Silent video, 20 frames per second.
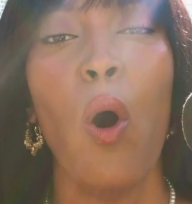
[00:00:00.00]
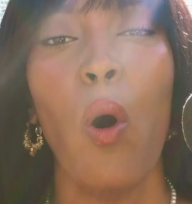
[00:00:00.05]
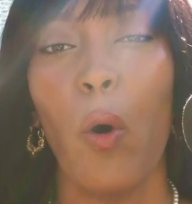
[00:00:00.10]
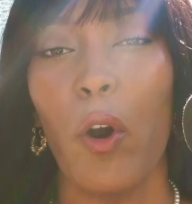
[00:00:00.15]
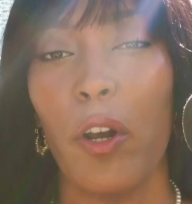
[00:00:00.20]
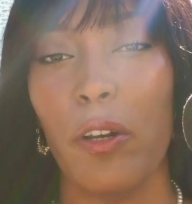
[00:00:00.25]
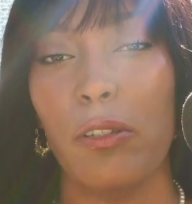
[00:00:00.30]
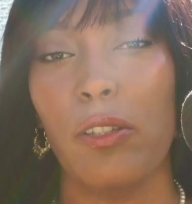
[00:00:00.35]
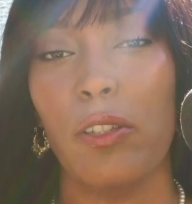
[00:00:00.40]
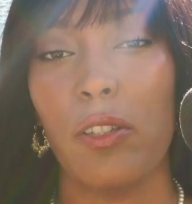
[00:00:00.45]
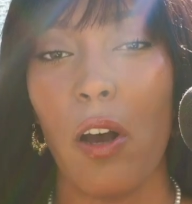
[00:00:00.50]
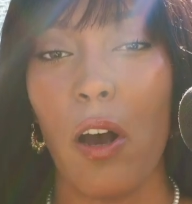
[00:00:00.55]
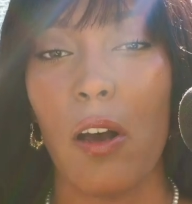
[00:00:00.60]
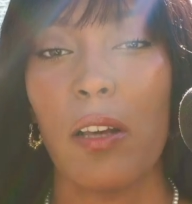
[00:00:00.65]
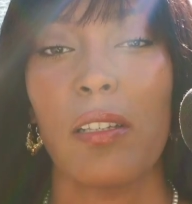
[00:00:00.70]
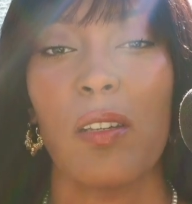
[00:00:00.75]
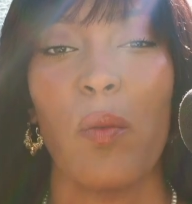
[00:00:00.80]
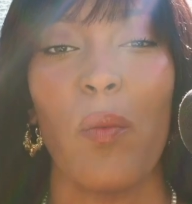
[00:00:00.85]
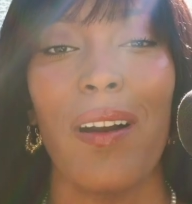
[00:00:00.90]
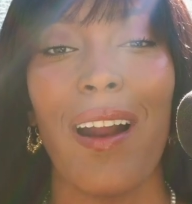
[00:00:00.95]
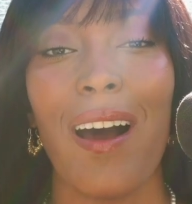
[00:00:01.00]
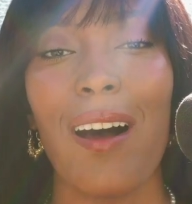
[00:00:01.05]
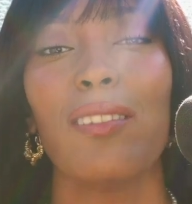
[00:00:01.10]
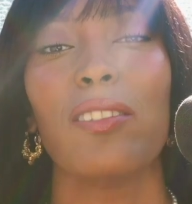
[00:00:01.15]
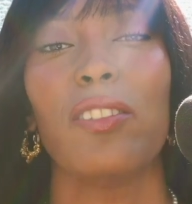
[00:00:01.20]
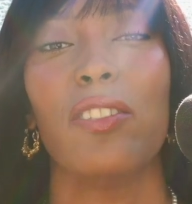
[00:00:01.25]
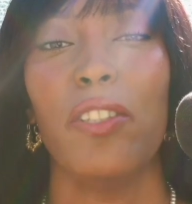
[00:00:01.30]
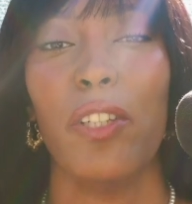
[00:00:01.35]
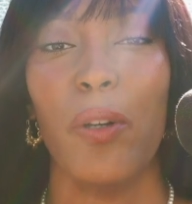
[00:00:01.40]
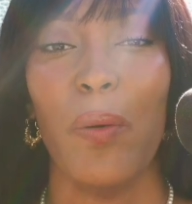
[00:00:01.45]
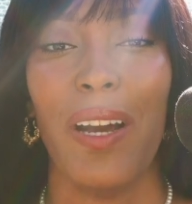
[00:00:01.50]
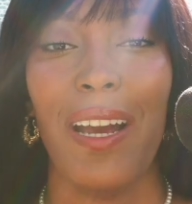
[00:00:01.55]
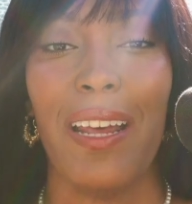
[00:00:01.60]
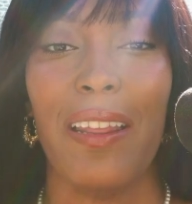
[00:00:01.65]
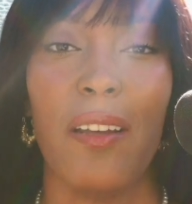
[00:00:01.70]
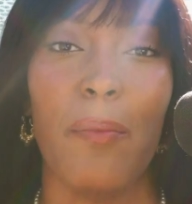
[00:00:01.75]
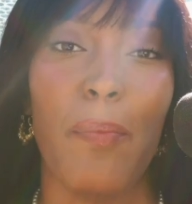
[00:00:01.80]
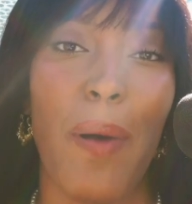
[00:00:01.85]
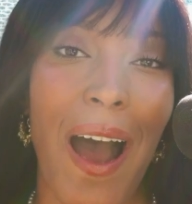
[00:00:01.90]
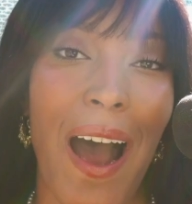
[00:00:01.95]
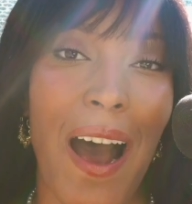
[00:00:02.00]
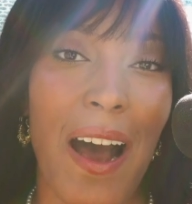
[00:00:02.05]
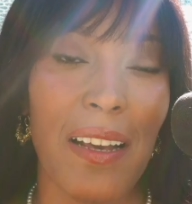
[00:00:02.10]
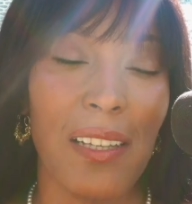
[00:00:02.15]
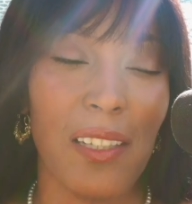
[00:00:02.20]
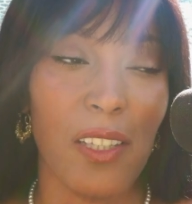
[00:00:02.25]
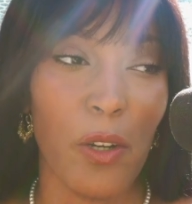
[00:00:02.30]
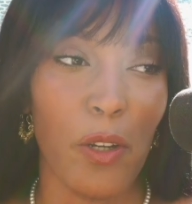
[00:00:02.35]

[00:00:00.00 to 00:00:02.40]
or you saw someone else do it in the past,